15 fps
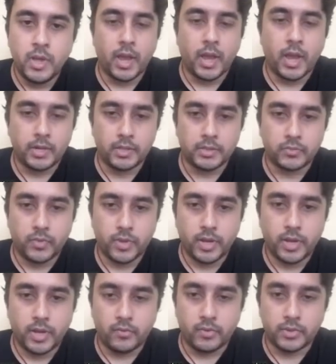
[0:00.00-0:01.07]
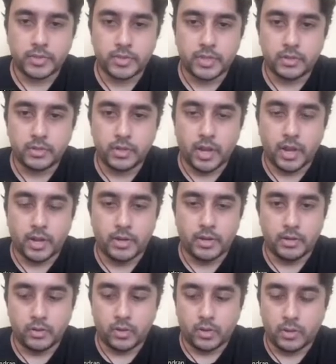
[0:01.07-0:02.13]
and it's very interesting, and
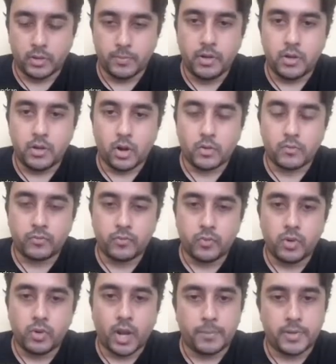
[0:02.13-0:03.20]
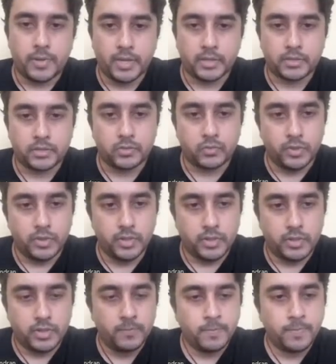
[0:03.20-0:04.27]
you can build a lot of cool applications with it.